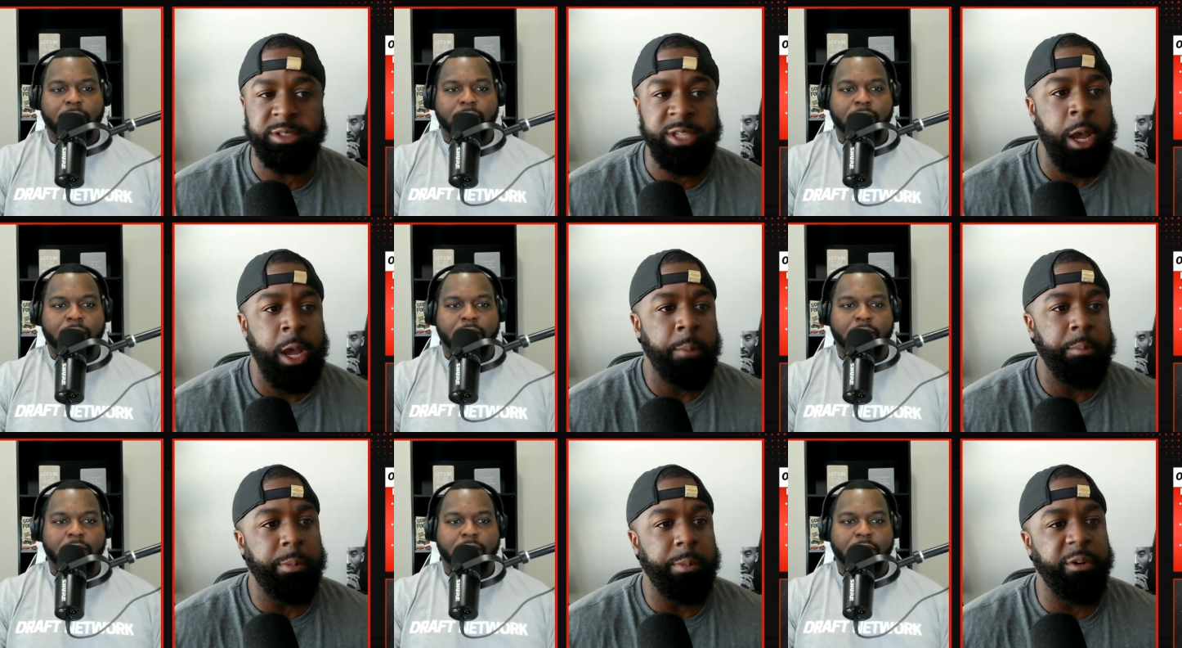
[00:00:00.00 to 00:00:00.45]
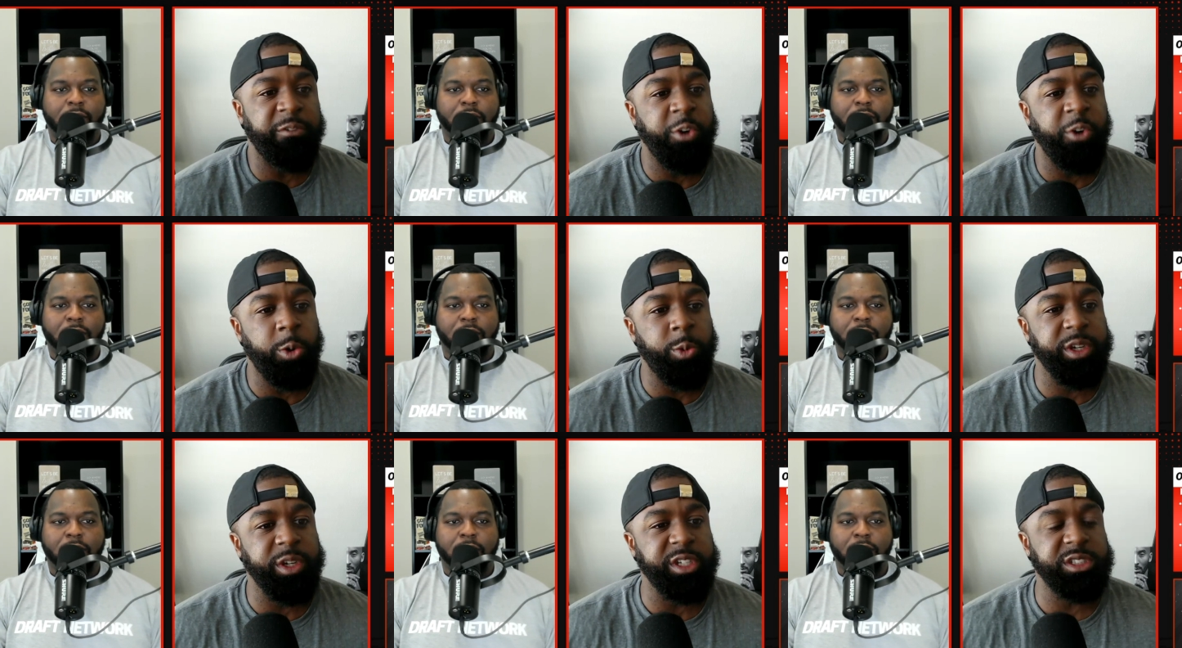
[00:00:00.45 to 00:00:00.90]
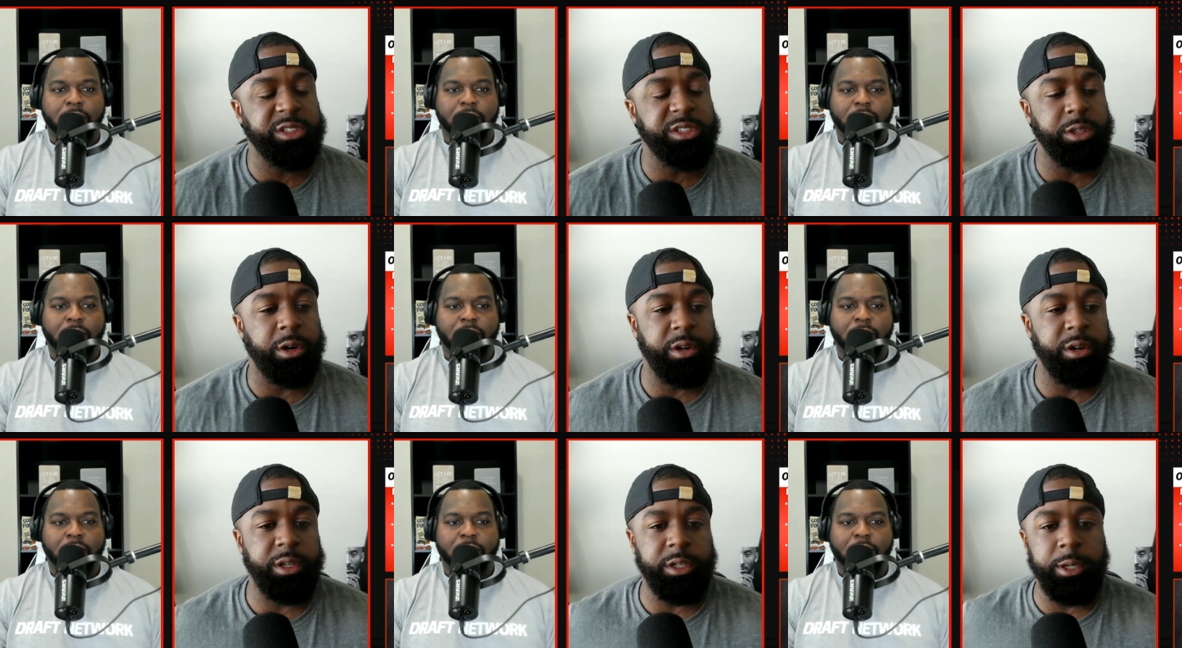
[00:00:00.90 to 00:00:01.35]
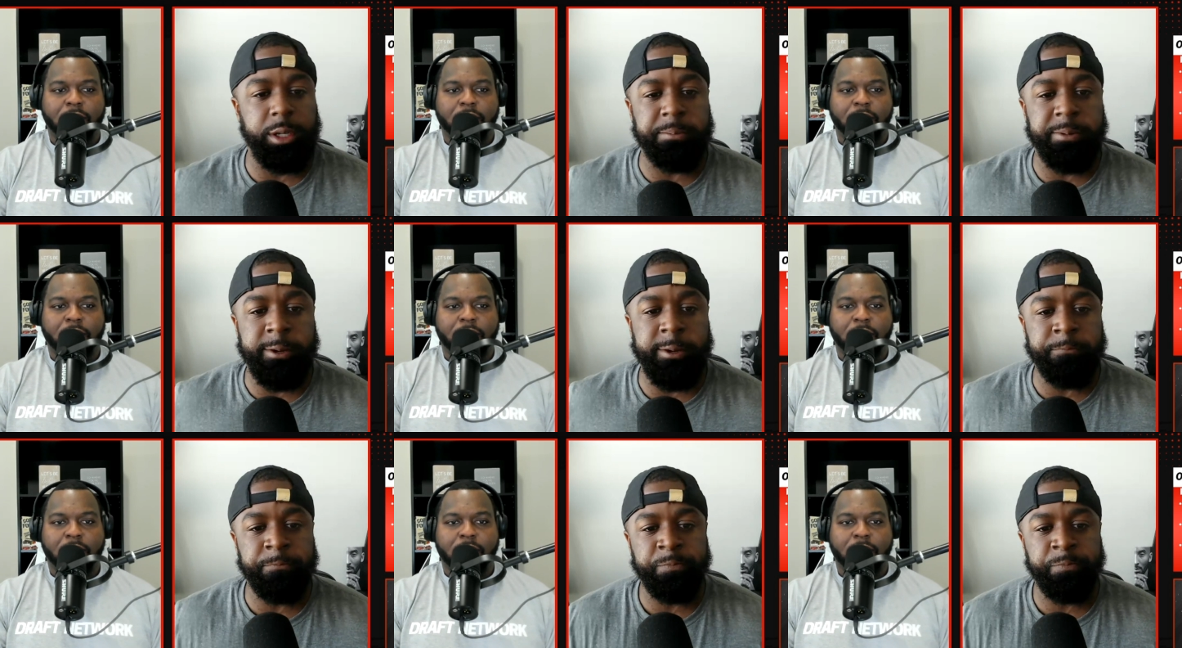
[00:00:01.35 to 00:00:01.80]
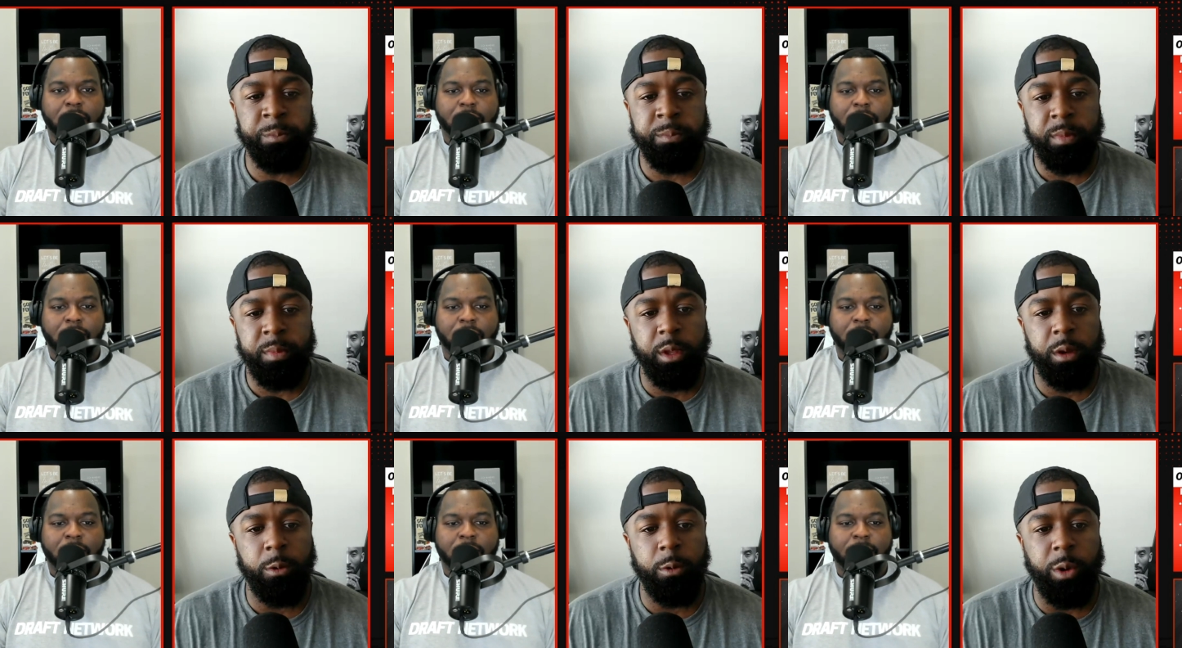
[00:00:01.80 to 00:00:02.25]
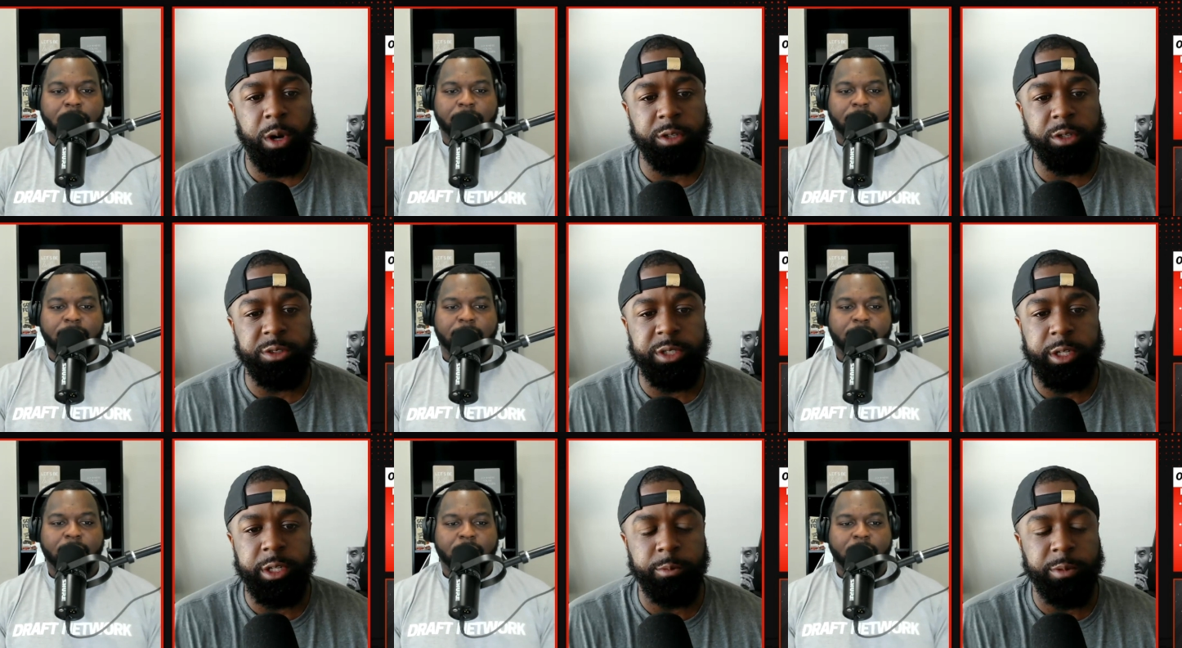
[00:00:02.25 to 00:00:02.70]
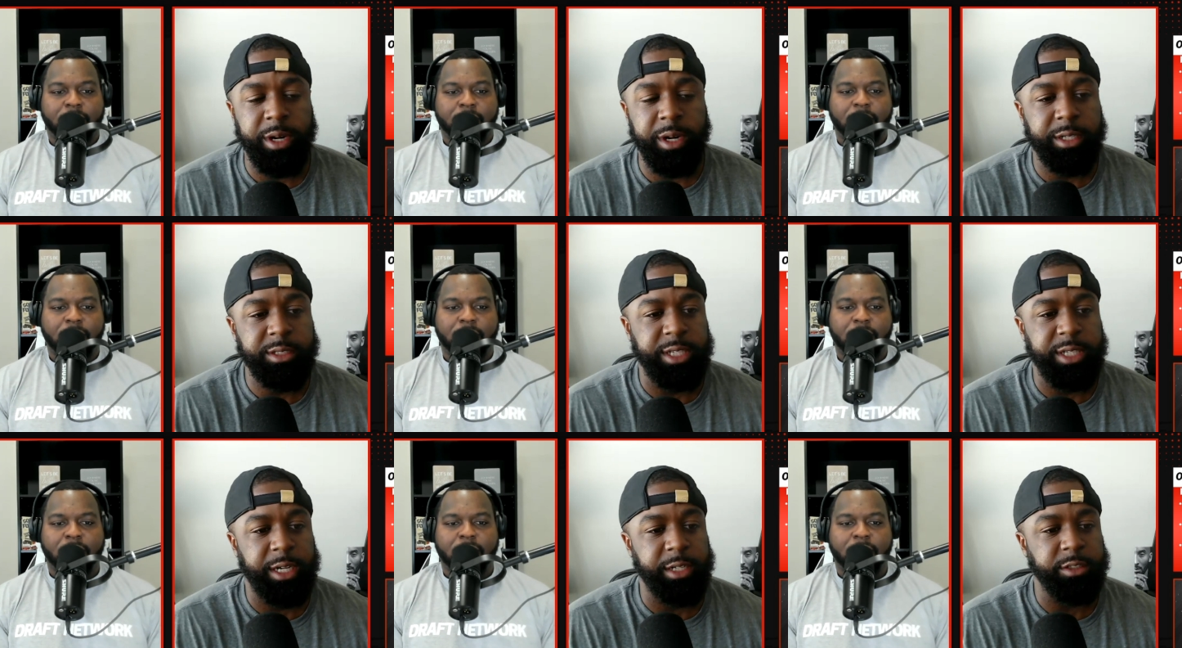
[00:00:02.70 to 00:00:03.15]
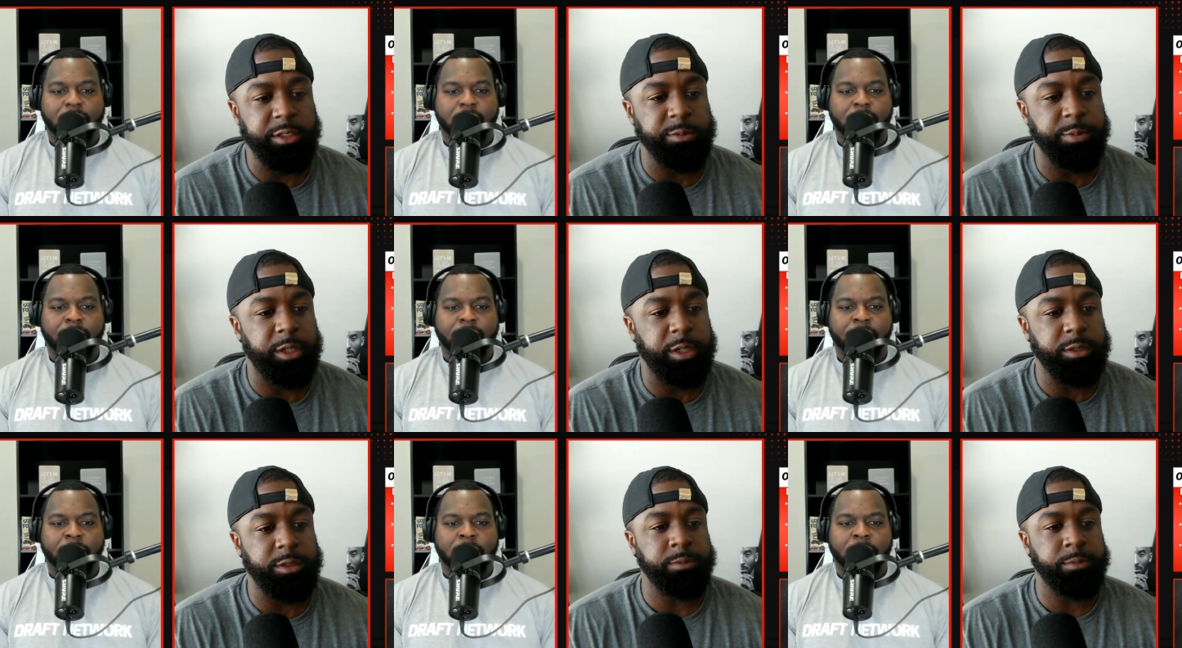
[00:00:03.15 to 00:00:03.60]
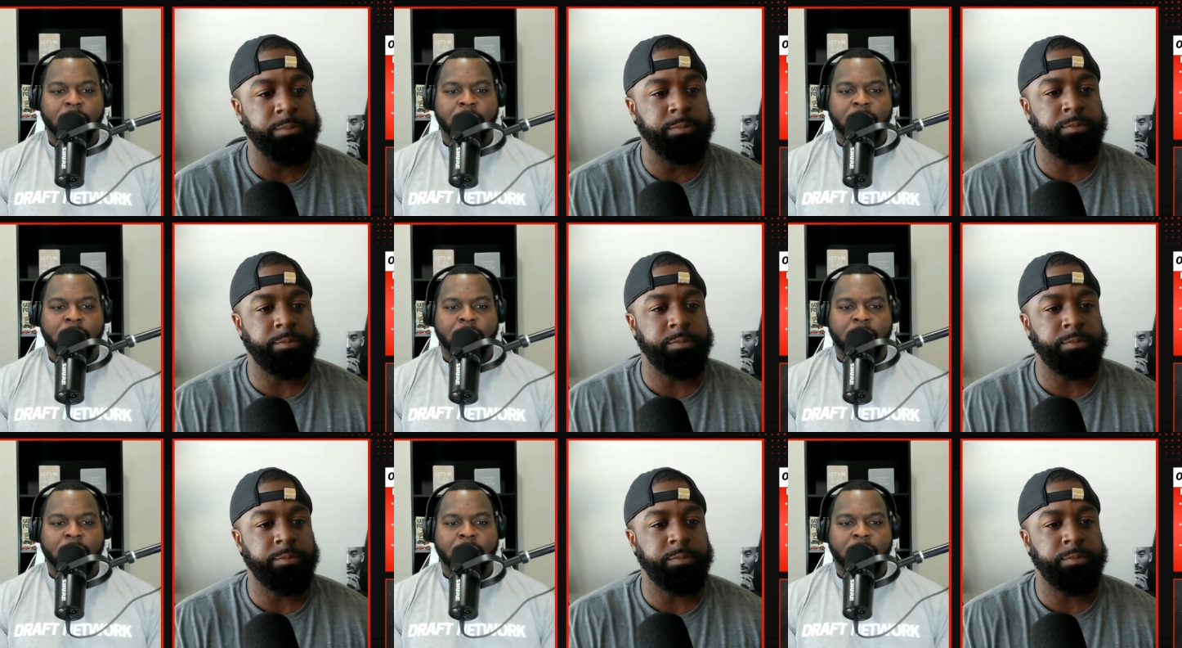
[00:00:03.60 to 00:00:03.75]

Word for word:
Speaker 1: But before we get started, DP, why don't you hit them with our title sponsor?